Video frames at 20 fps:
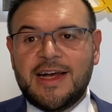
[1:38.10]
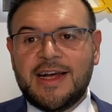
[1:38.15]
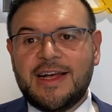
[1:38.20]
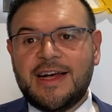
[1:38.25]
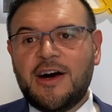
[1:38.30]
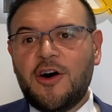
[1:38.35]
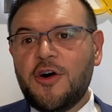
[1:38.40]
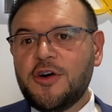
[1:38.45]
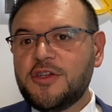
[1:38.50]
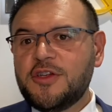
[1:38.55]

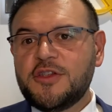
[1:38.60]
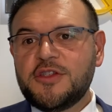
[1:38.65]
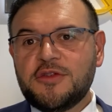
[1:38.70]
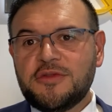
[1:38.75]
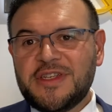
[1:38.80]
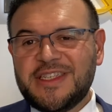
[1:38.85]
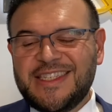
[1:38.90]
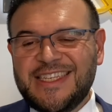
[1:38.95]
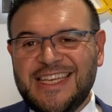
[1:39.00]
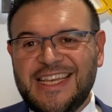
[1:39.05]
auctions are
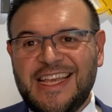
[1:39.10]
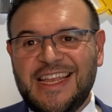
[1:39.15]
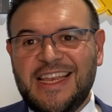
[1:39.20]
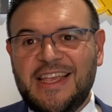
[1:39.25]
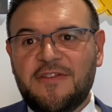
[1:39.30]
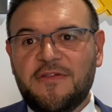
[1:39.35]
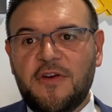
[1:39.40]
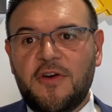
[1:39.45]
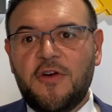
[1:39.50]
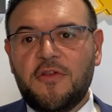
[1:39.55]

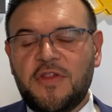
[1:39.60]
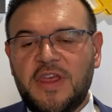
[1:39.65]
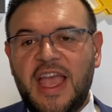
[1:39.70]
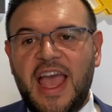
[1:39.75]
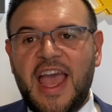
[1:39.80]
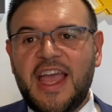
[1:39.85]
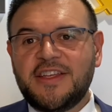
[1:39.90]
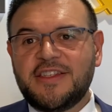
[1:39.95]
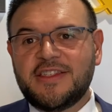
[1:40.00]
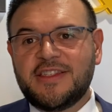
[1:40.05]
indicative of the
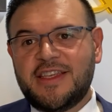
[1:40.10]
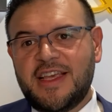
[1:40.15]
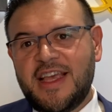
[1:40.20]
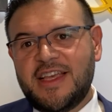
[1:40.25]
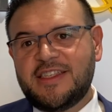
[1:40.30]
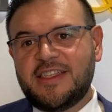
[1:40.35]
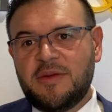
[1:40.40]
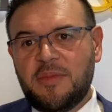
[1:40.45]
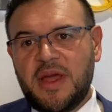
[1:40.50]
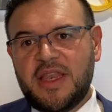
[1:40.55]
agent's
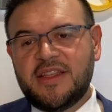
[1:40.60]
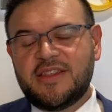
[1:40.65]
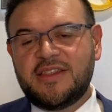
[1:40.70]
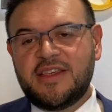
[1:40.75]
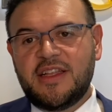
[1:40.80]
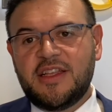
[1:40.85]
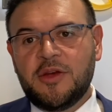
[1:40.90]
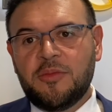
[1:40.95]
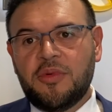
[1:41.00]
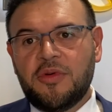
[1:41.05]
estimated
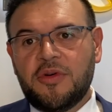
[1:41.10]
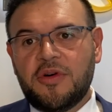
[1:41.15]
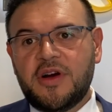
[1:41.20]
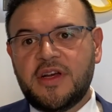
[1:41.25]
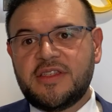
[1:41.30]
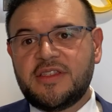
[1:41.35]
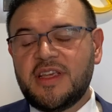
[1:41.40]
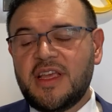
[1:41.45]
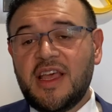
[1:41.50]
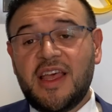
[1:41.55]
selling
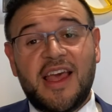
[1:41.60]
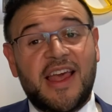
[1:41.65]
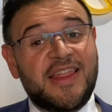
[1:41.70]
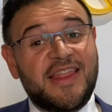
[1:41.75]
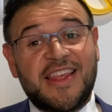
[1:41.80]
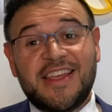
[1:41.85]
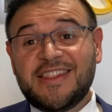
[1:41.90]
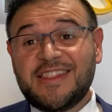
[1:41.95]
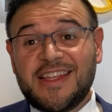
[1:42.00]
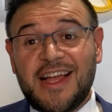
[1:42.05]
price, and
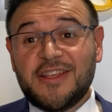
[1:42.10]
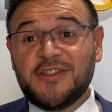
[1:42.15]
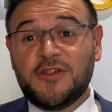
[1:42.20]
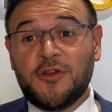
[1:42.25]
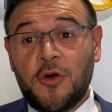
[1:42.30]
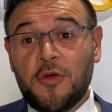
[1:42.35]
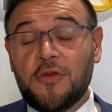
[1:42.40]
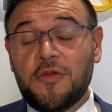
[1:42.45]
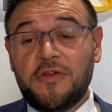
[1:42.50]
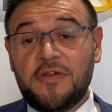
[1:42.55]
this does
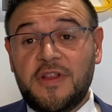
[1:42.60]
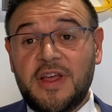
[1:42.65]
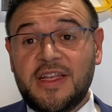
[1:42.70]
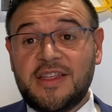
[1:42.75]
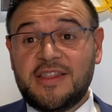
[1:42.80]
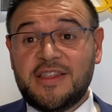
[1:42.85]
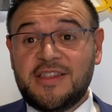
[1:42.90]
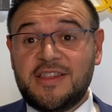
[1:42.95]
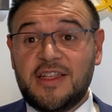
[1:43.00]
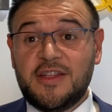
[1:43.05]
not
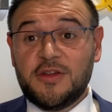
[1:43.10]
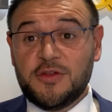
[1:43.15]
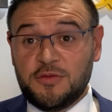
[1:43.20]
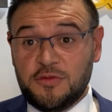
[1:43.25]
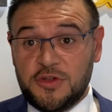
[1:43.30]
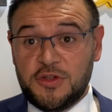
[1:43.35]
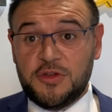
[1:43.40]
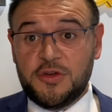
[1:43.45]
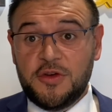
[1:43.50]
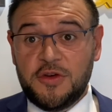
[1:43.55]
reflect the seller's
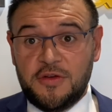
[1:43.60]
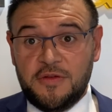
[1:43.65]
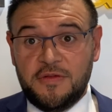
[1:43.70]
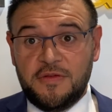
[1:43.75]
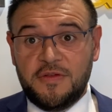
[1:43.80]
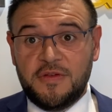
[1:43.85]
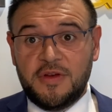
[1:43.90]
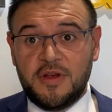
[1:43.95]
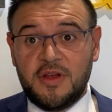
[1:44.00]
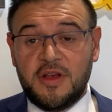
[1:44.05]

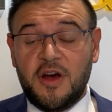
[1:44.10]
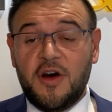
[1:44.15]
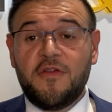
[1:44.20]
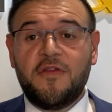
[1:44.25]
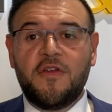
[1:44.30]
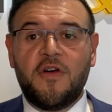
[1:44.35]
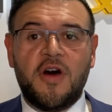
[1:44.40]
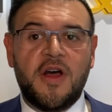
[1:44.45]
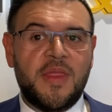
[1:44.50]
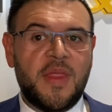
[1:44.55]
reserve. I
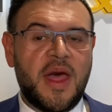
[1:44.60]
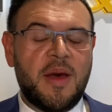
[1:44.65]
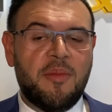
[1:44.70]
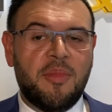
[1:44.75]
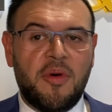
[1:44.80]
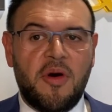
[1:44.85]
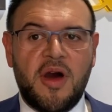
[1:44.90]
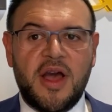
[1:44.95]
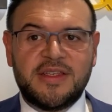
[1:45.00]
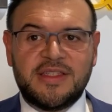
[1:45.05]
find that
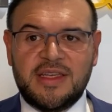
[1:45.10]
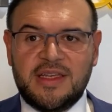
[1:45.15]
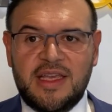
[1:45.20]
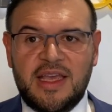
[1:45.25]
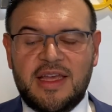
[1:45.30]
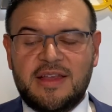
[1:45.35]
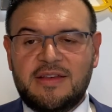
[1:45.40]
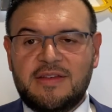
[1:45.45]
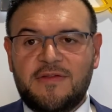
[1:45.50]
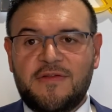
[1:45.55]
buyers can
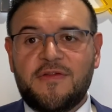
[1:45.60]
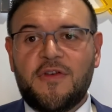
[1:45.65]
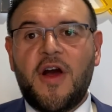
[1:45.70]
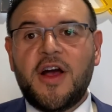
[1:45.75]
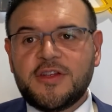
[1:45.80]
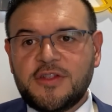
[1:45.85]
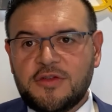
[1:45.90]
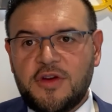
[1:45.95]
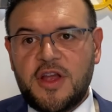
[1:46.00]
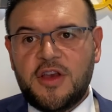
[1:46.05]
get
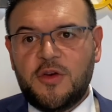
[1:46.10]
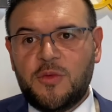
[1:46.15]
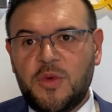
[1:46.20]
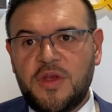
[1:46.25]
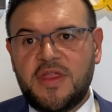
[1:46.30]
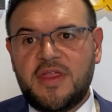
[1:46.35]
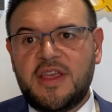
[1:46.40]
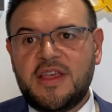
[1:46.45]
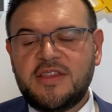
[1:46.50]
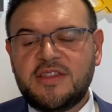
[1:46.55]
frustrated
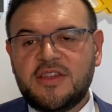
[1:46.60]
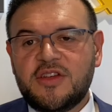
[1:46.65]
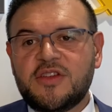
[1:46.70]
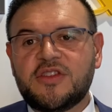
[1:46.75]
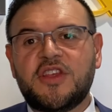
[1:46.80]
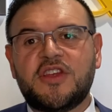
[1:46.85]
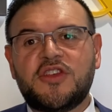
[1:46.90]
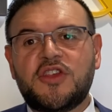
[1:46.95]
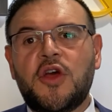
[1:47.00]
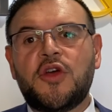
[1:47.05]
with this because
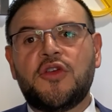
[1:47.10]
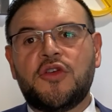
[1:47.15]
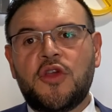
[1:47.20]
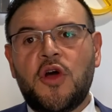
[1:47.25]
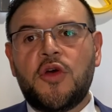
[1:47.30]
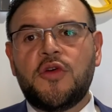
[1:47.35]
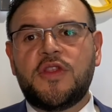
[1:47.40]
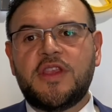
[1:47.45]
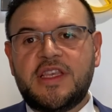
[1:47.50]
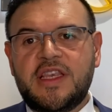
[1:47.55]
they don't
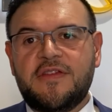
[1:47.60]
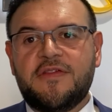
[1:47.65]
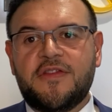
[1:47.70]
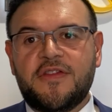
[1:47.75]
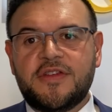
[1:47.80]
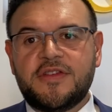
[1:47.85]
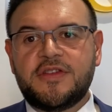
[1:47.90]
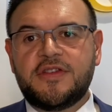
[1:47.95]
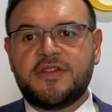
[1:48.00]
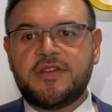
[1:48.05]
know the
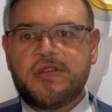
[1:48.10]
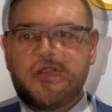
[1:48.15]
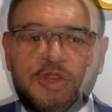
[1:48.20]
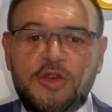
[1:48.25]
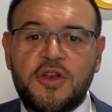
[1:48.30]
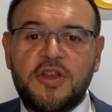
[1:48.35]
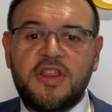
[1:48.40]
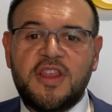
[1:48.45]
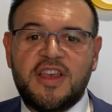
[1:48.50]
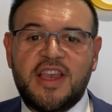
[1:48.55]
difference.
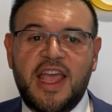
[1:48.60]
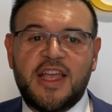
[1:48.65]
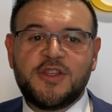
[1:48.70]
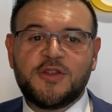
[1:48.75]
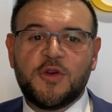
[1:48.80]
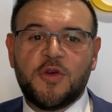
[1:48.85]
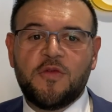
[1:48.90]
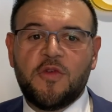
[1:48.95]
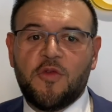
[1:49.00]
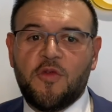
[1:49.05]
Due to the
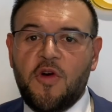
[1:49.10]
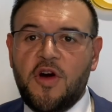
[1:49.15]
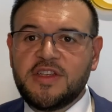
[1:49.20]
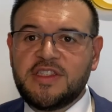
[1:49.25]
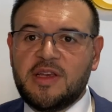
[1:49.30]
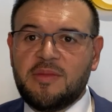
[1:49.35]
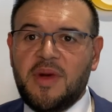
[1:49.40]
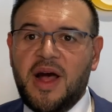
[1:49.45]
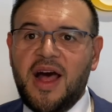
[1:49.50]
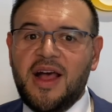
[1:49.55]
nature of a
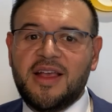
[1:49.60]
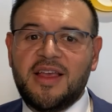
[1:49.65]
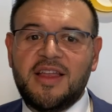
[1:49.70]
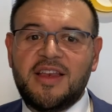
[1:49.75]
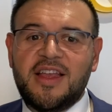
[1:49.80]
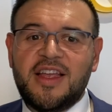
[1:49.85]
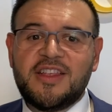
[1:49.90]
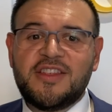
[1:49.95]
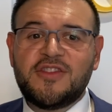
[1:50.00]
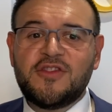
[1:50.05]
rising
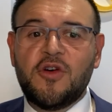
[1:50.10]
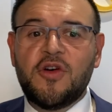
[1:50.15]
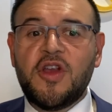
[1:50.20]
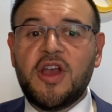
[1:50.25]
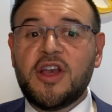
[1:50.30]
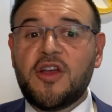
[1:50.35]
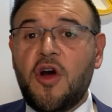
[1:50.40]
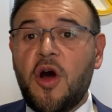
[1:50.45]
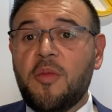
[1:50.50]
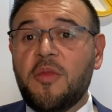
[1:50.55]
market, it's not
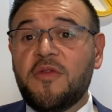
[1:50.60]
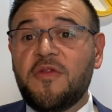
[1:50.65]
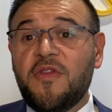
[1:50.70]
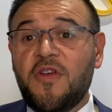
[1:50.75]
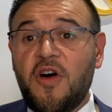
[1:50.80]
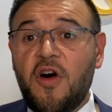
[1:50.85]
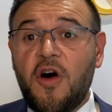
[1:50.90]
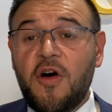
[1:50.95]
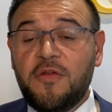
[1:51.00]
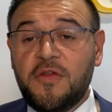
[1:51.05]
uncommon
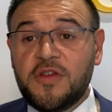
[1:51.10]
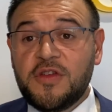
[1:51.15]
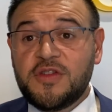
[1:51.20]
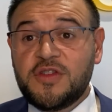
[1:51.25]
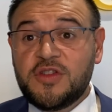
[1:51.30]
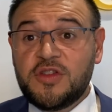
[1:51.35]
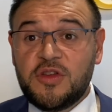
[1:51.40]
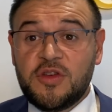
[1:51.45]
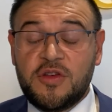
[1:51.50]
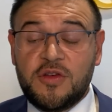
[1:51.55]
for
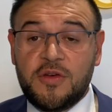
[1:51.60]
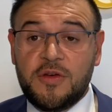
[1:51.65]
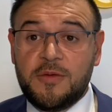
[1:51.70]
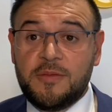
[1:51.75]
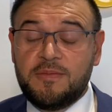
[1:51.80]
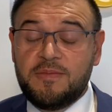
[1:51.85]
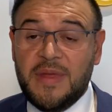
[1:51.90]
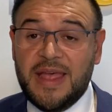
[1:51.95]
offers to